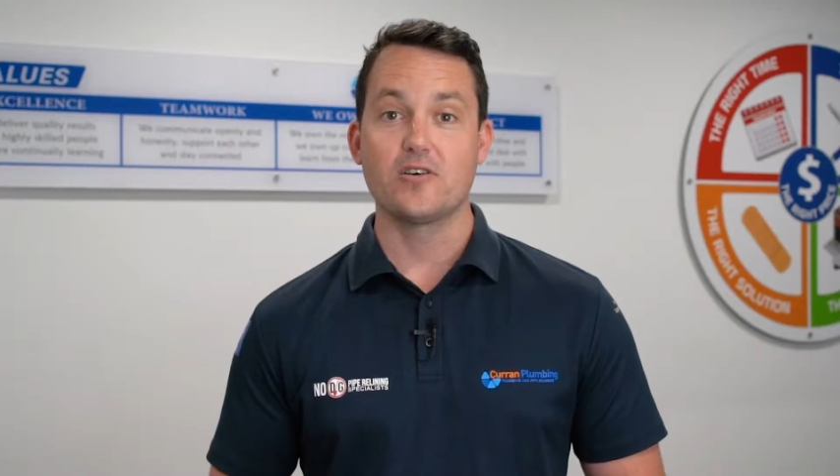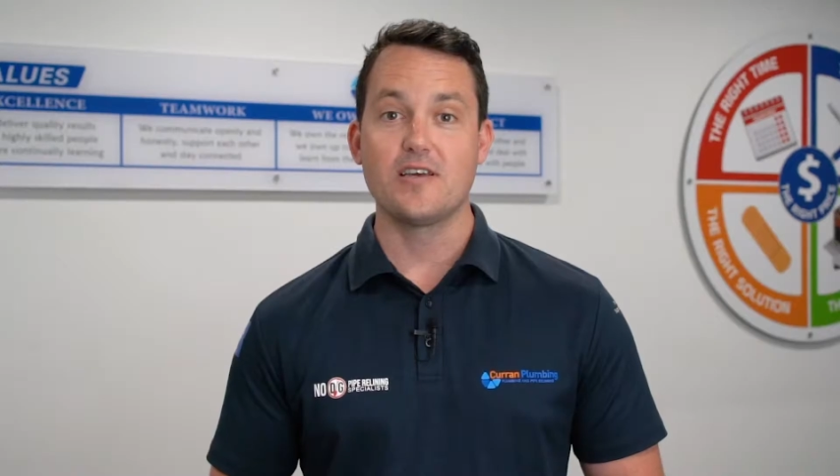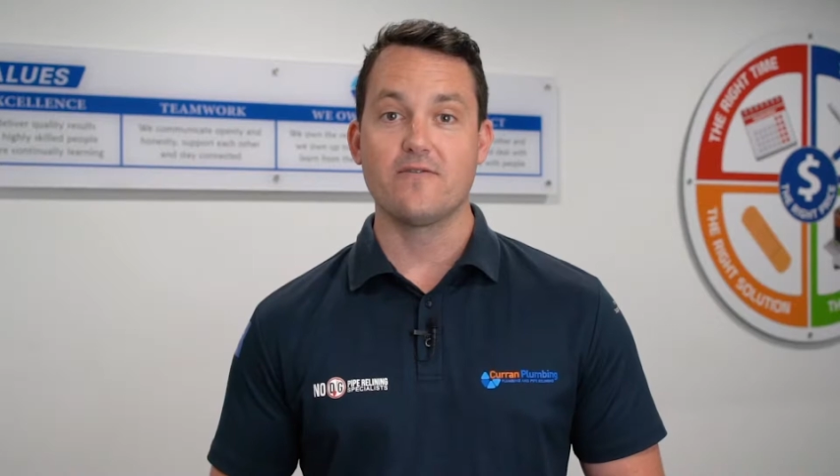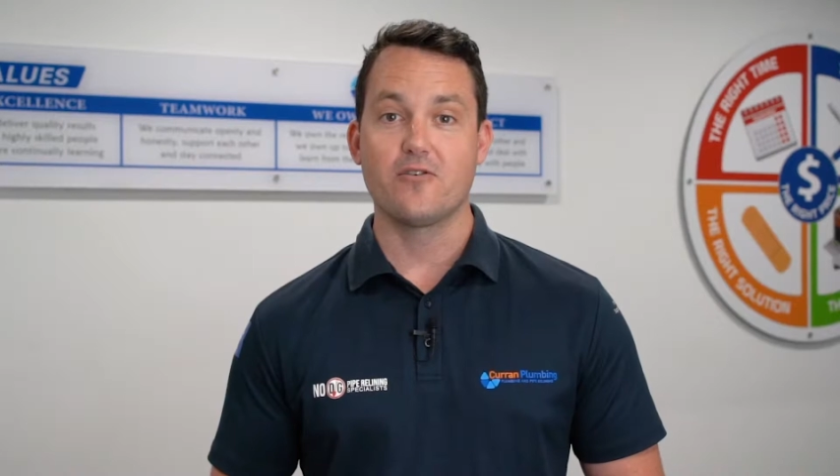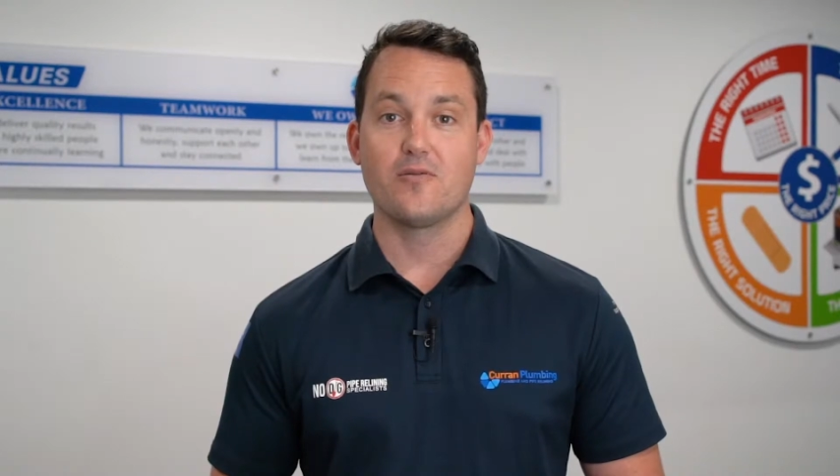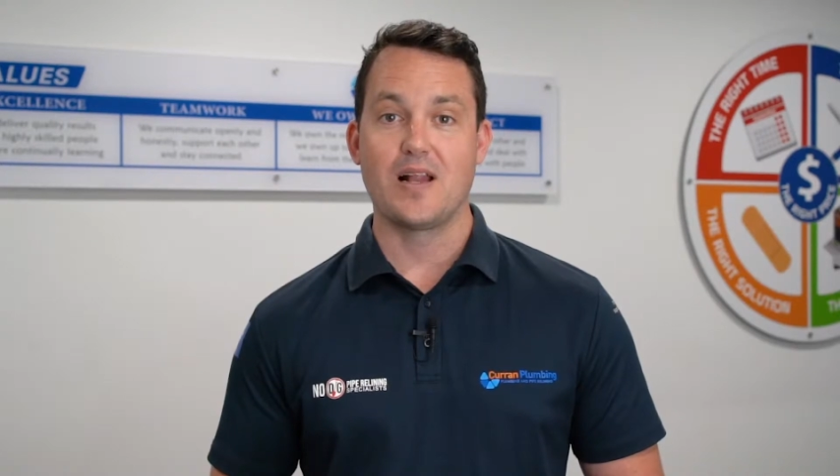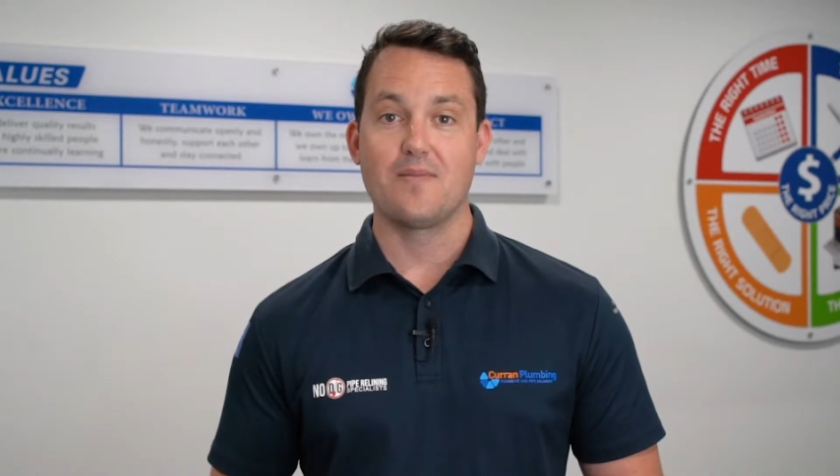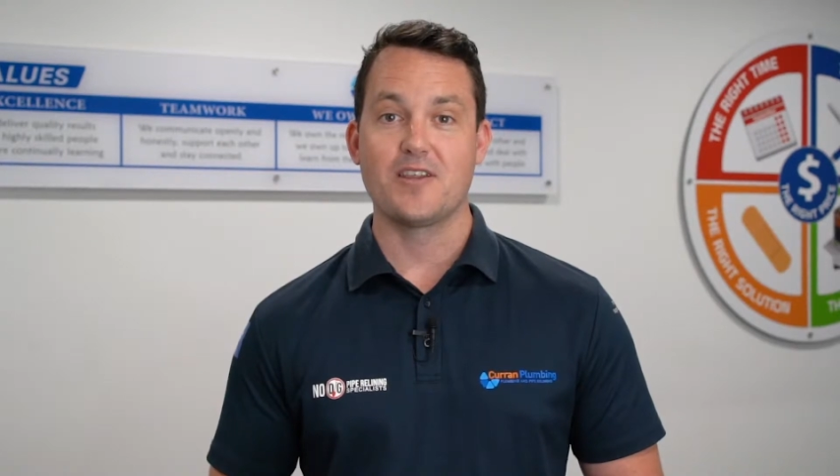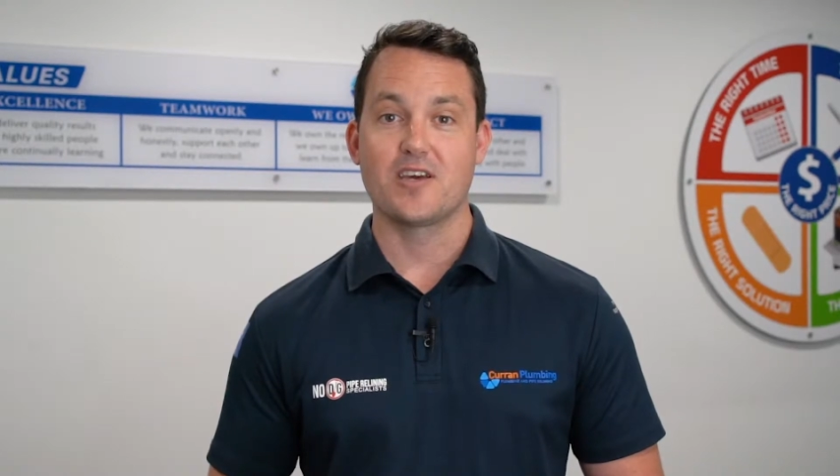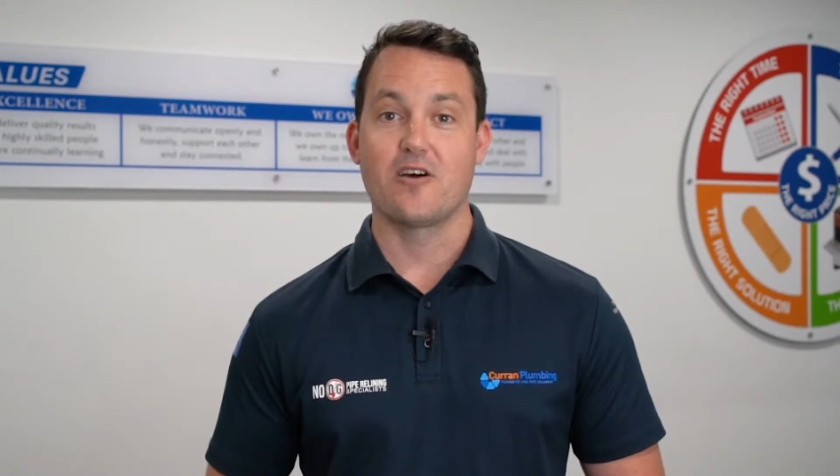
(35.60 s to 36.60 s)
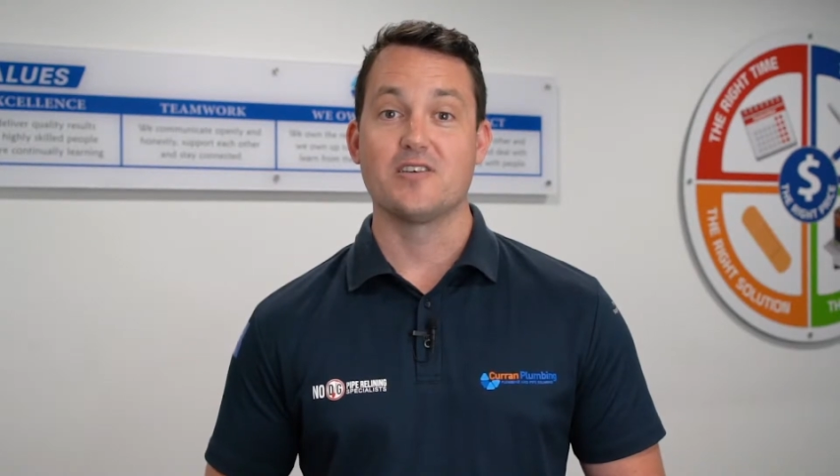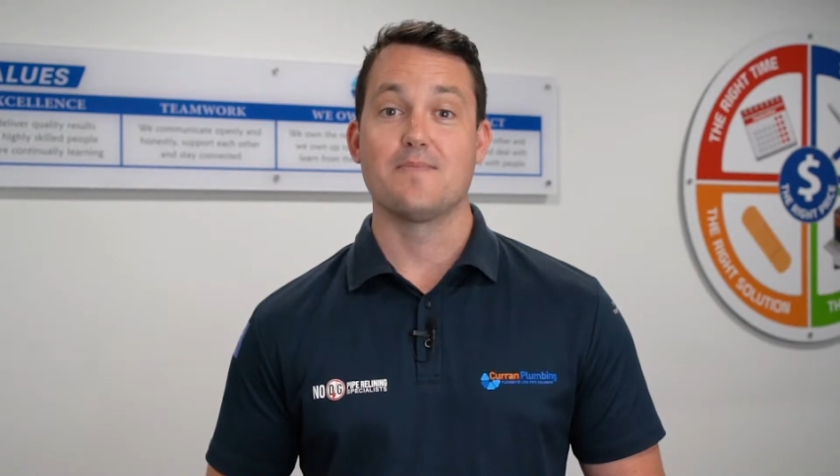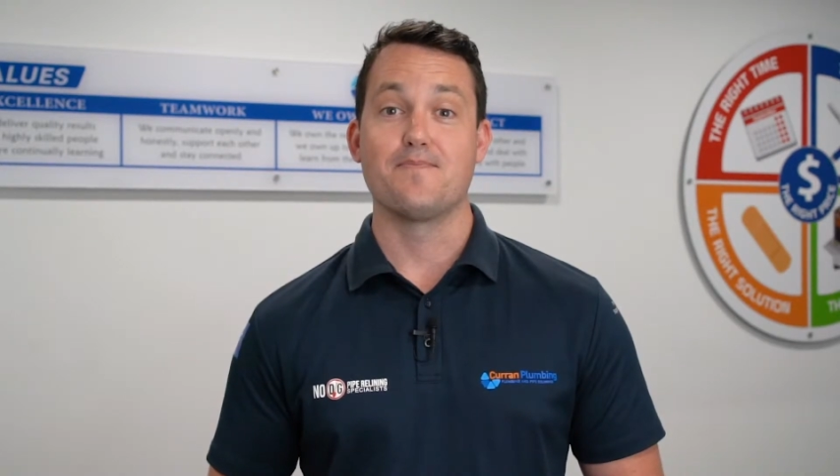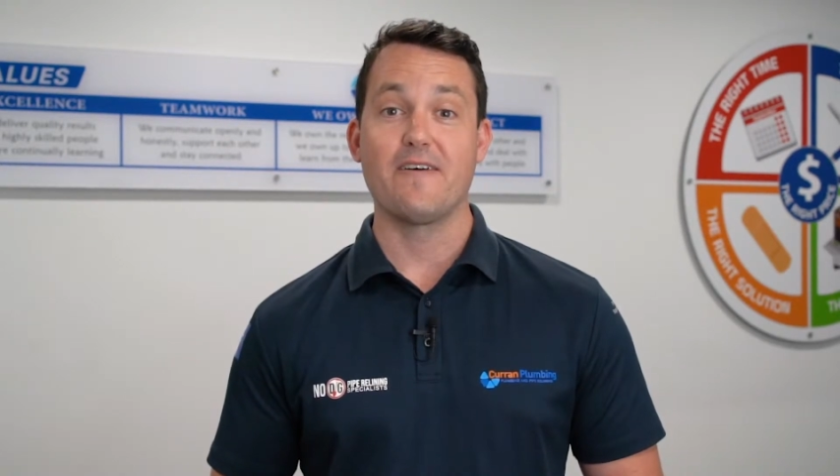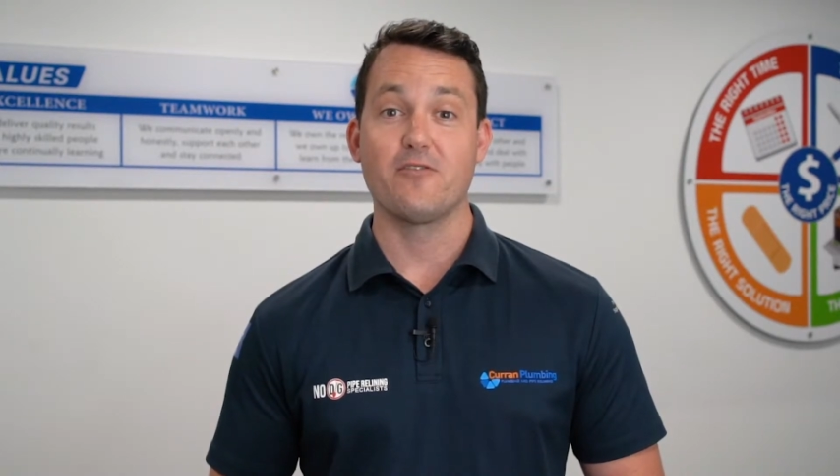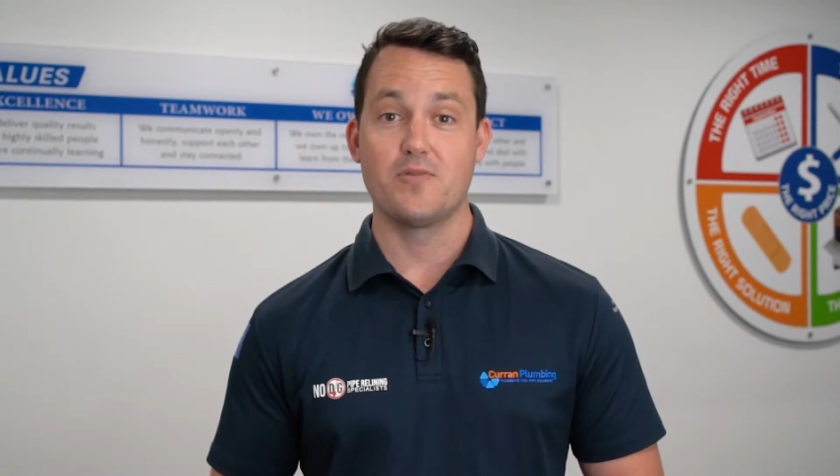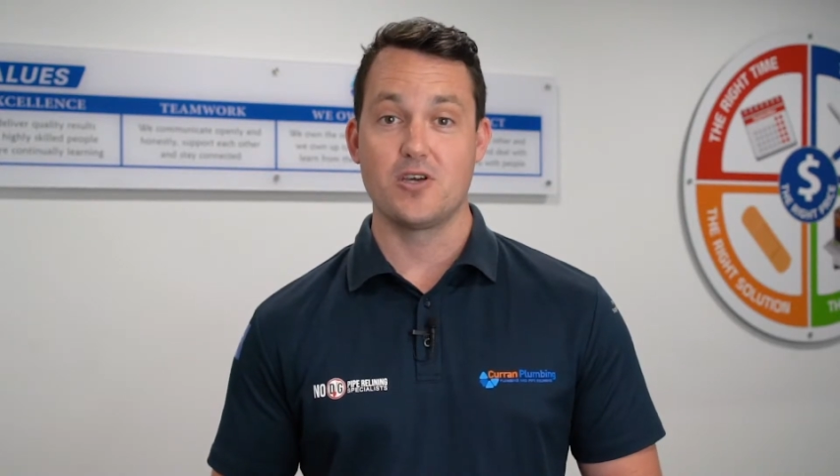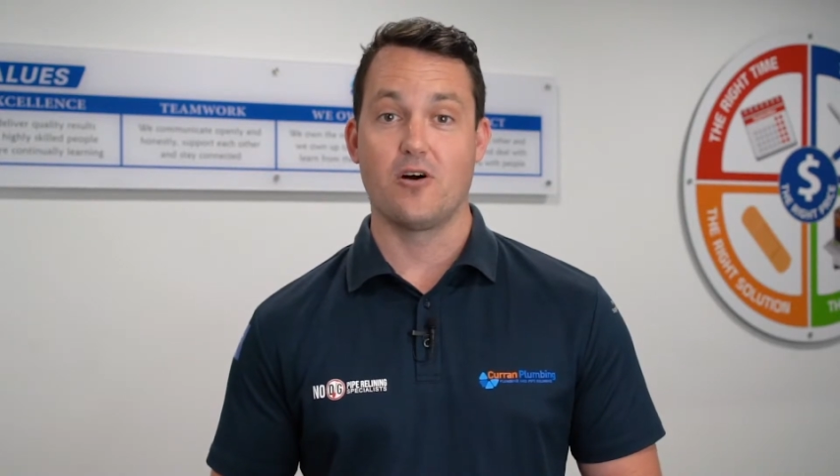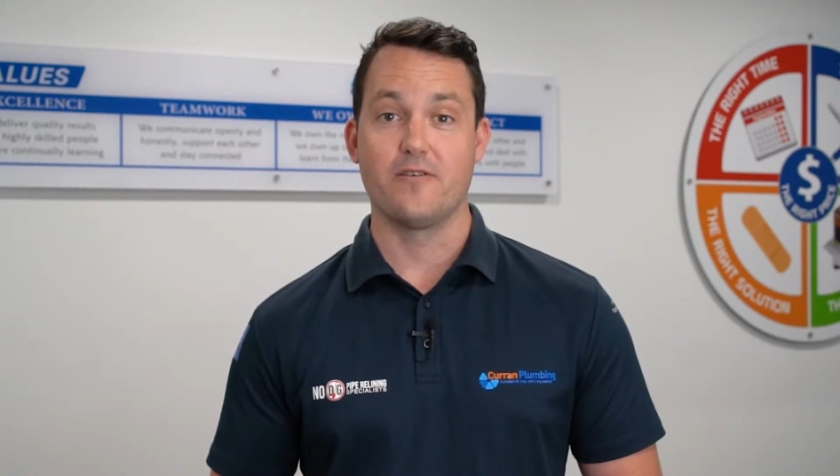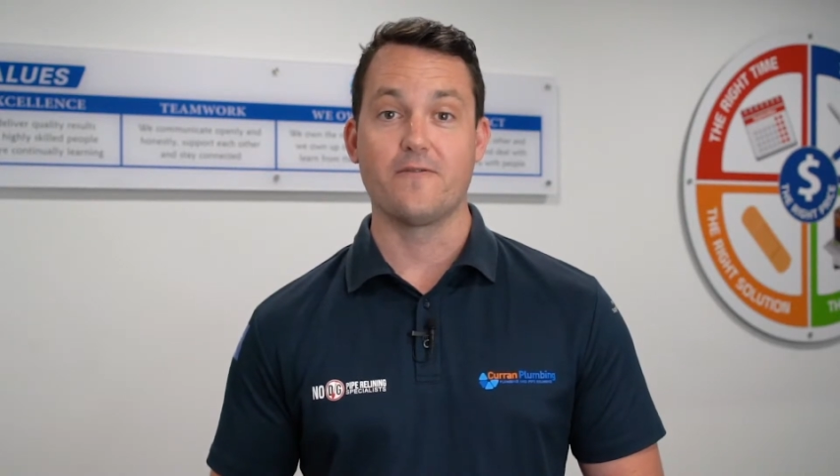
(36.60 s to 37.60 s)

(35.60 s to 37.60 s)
looking for a plumber that goes above and beyond